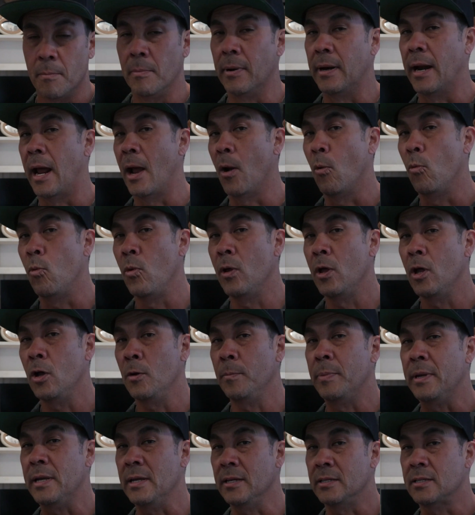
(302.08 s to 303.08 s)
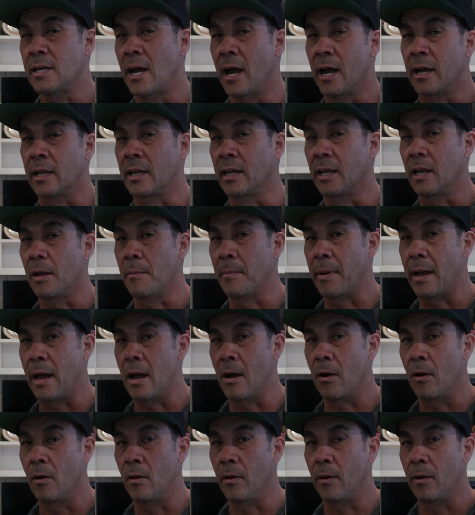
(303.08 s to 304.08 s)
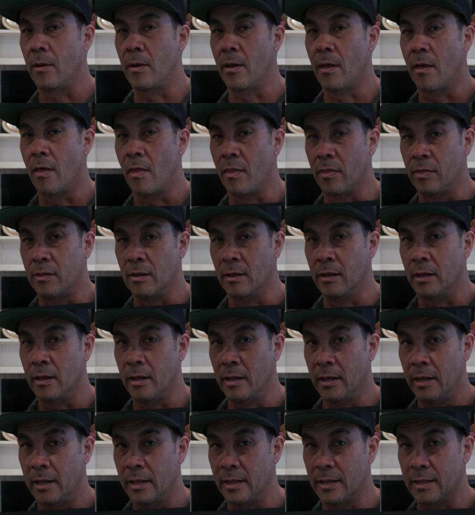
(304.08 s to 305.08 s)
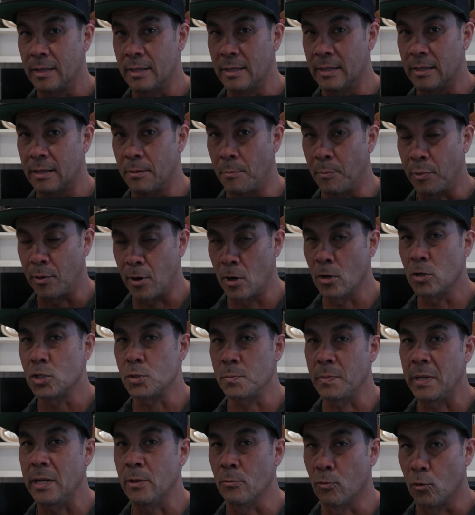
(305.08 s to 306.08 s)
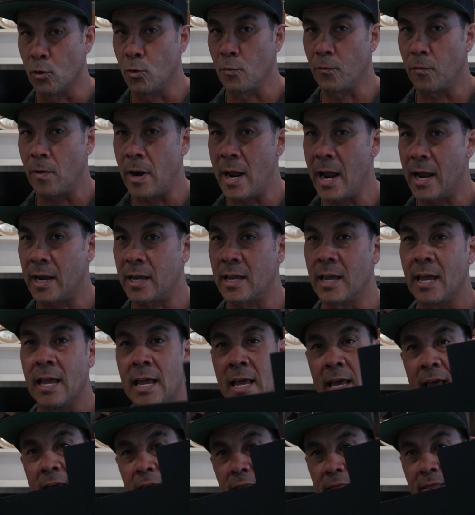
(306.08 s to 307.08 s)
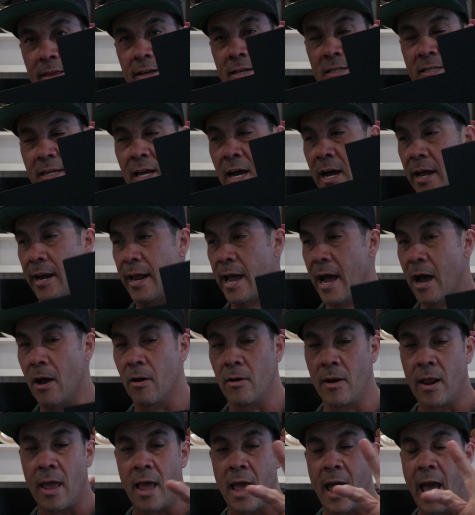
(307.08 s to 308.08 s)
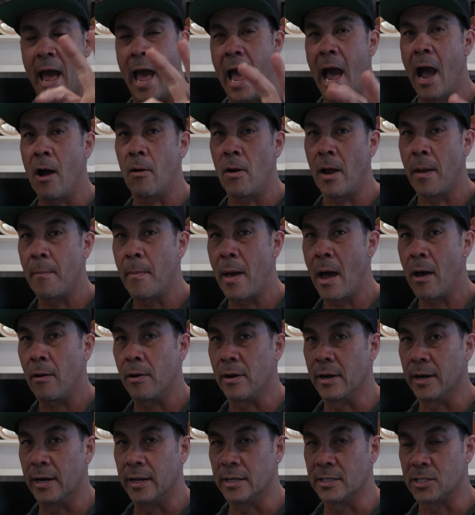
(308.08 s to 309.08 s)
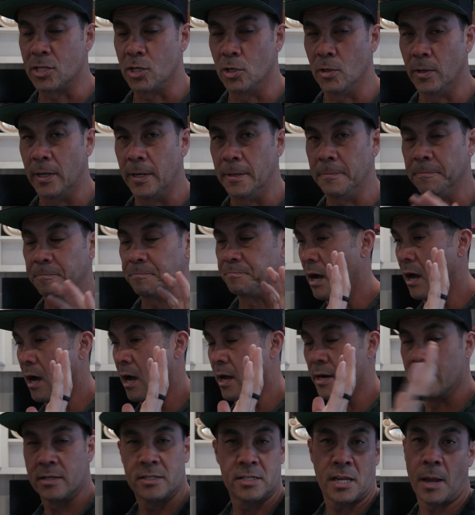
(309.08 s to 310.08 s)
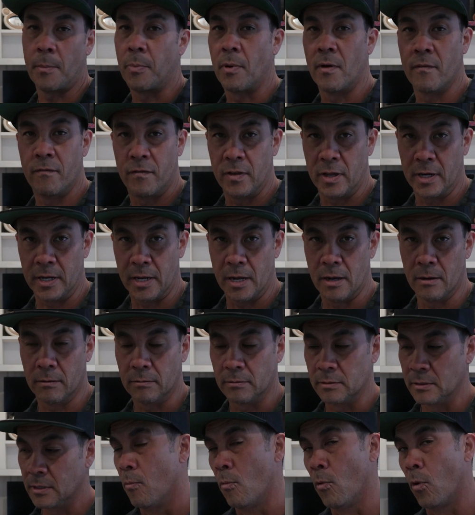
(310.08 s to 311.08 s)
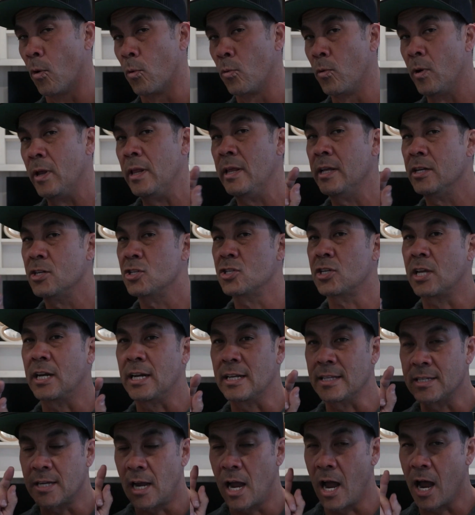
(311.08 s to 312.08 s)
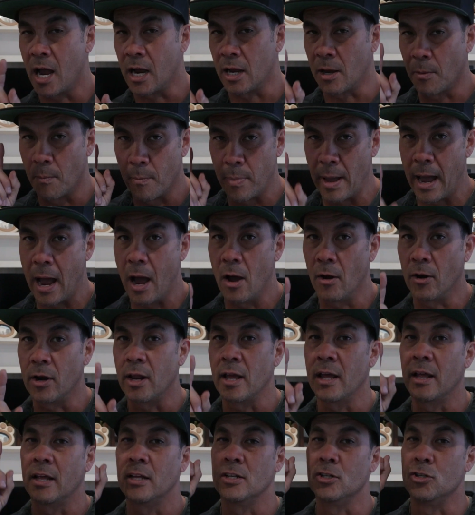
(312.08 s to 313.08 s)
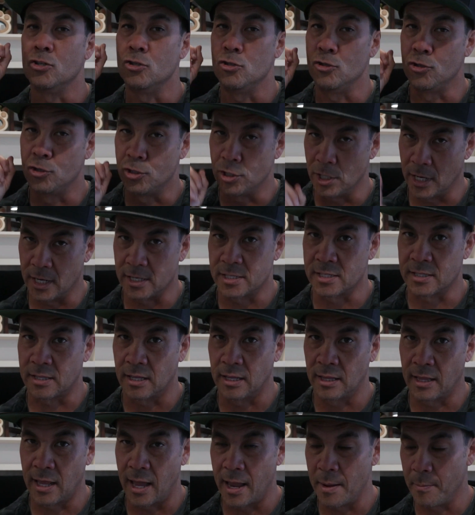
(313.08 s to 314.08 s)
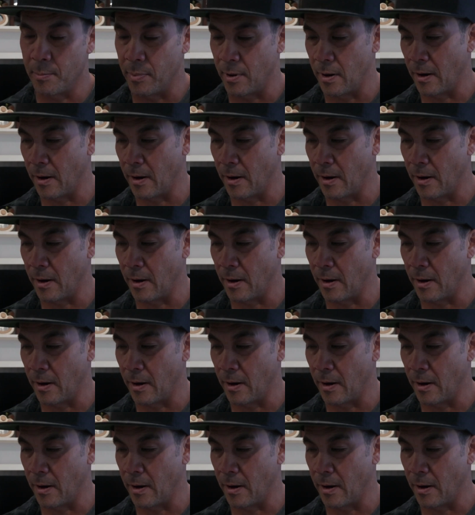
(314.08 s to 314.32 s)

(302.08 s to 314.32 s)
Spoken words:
but I will be talking about the Pro Speed roof rack, this cutout, how I mounted it to it on a separate video. We're really just gonna talk about just the light